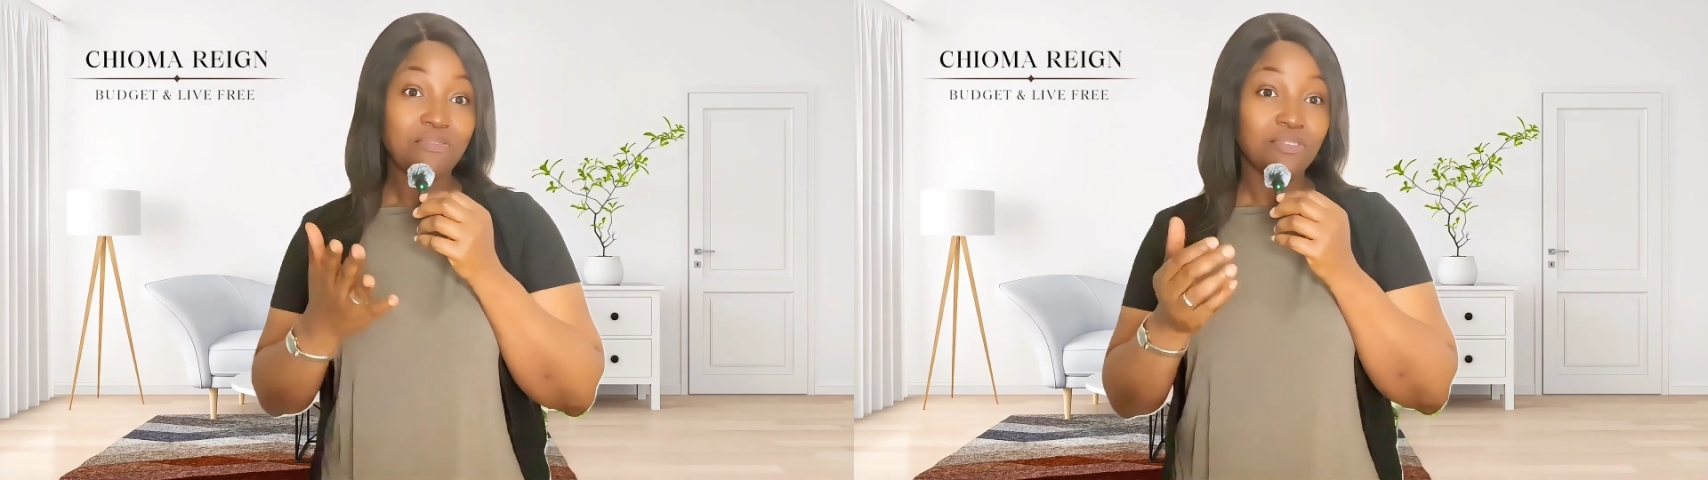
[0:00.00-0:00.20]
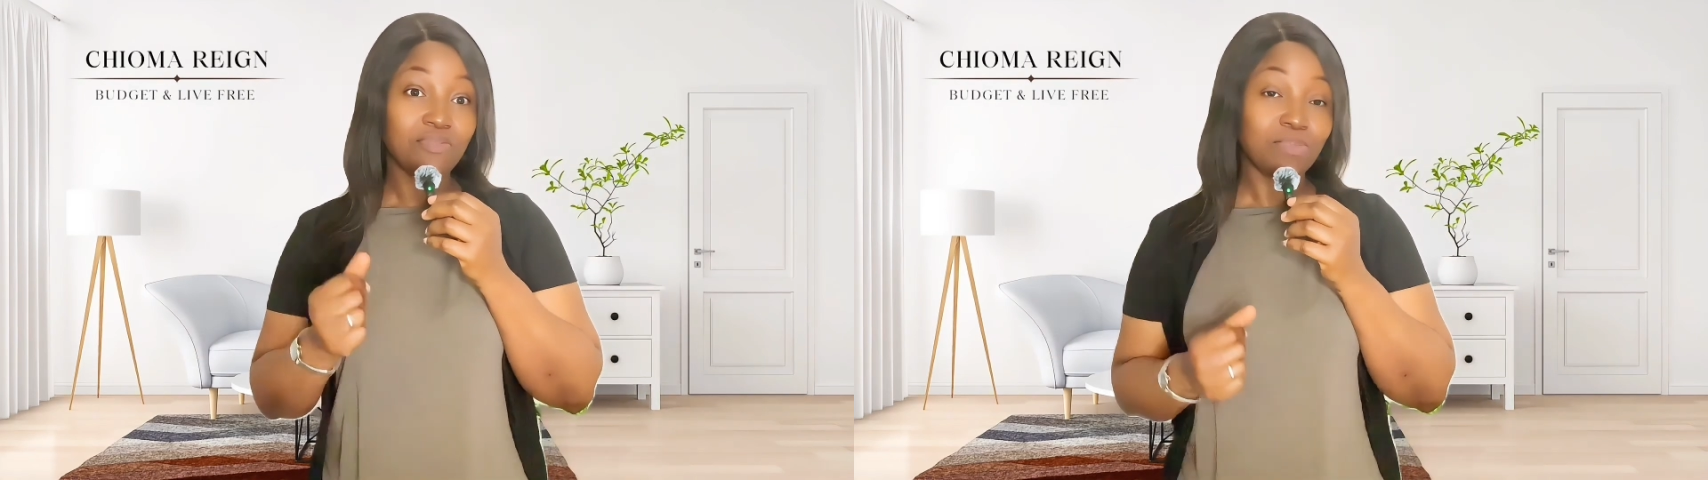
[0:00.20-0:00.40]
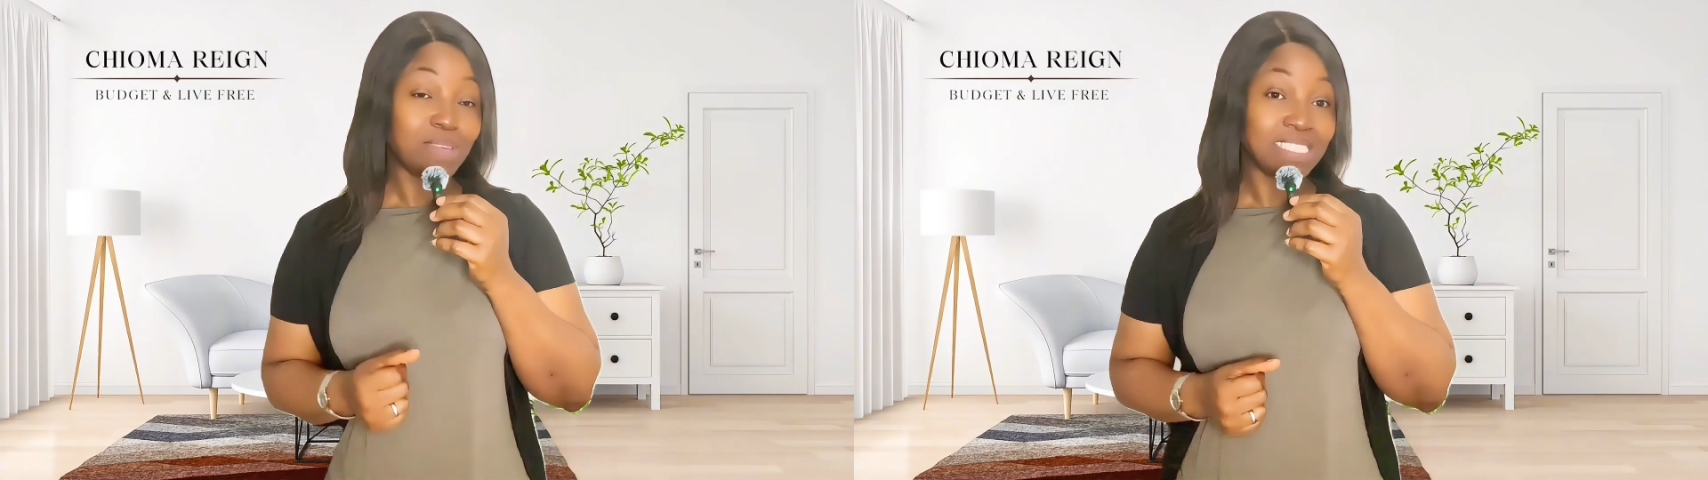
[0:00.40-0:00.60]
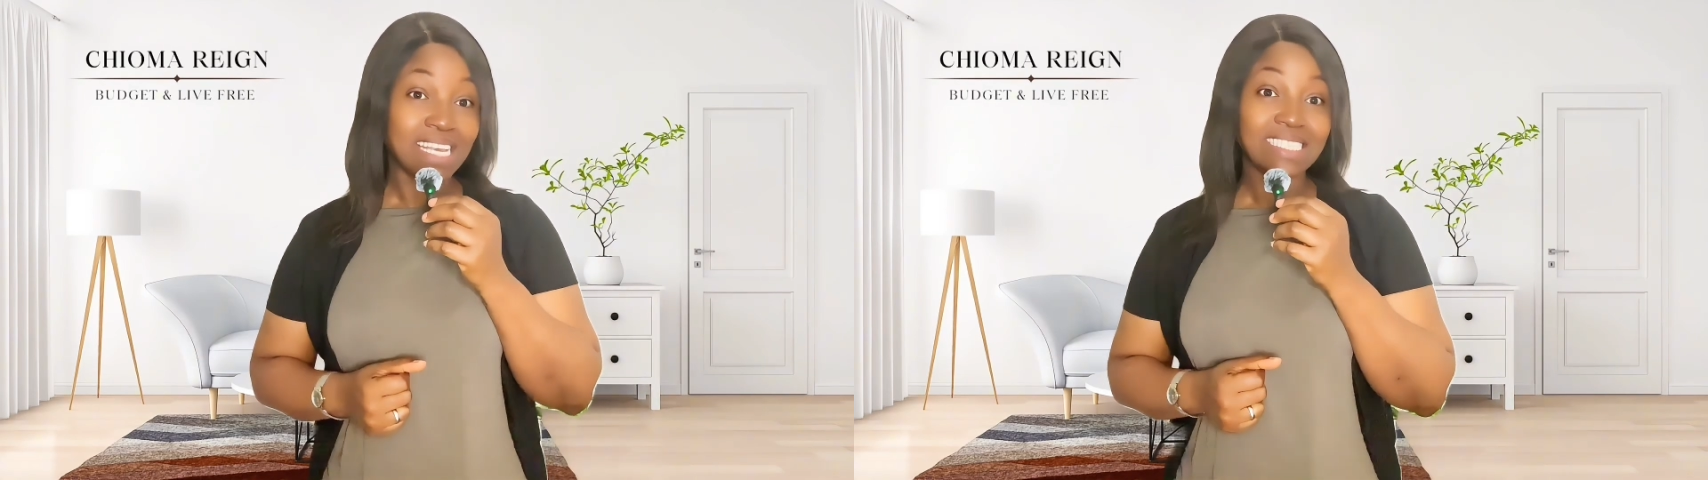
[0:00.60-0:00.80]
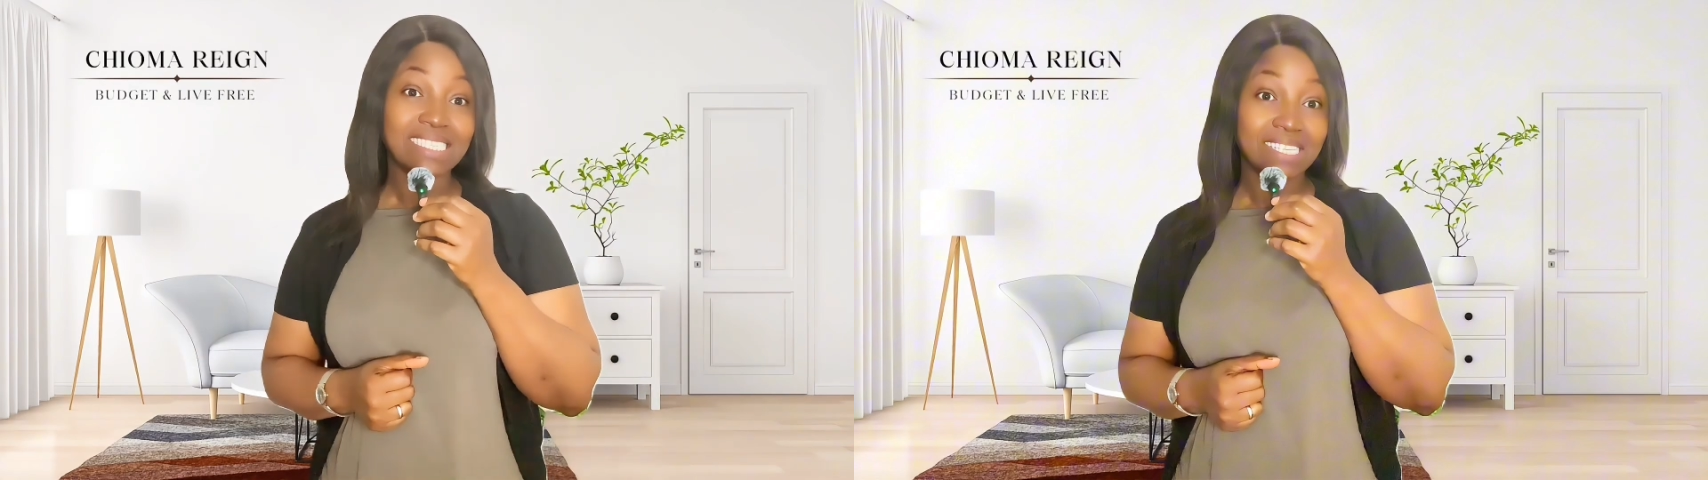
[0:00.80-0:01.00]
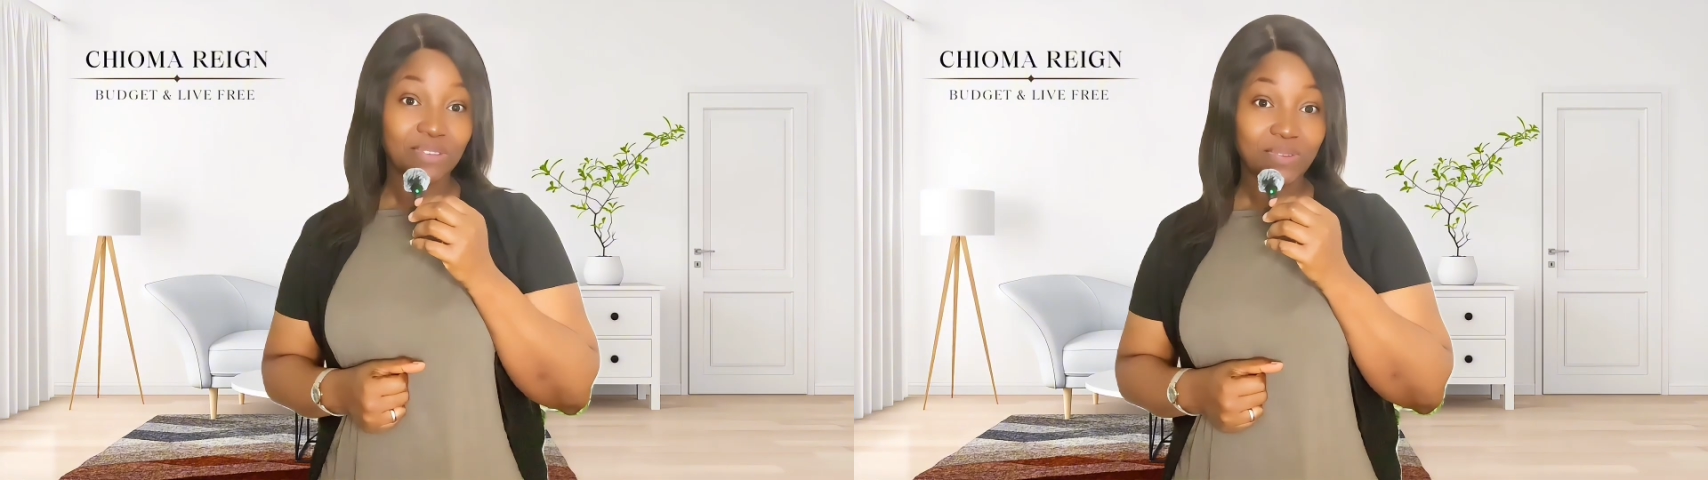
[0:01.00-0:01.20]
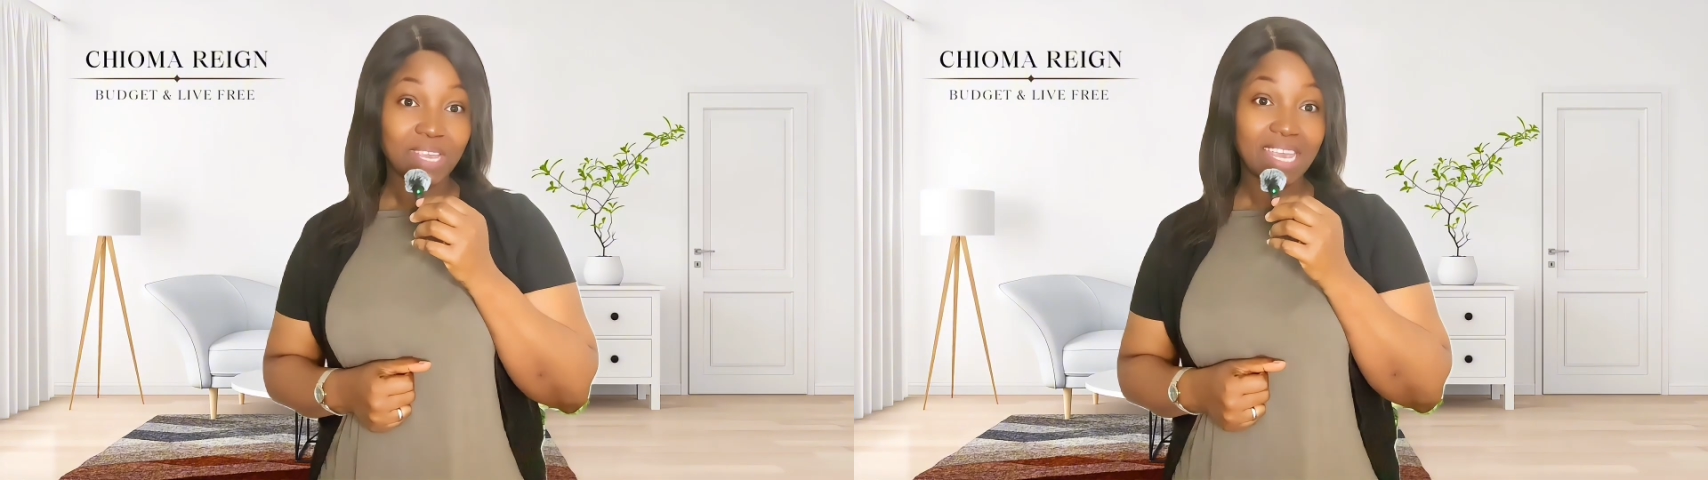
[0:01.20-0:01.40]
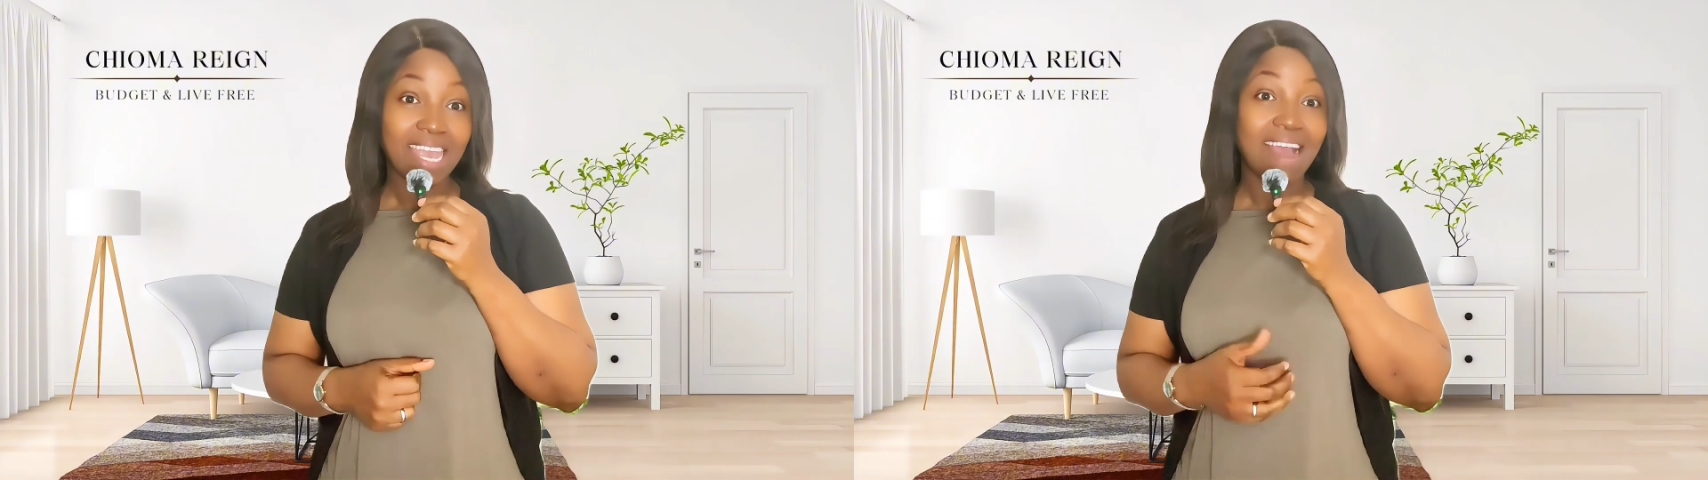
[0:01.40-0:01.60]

50% in the UK,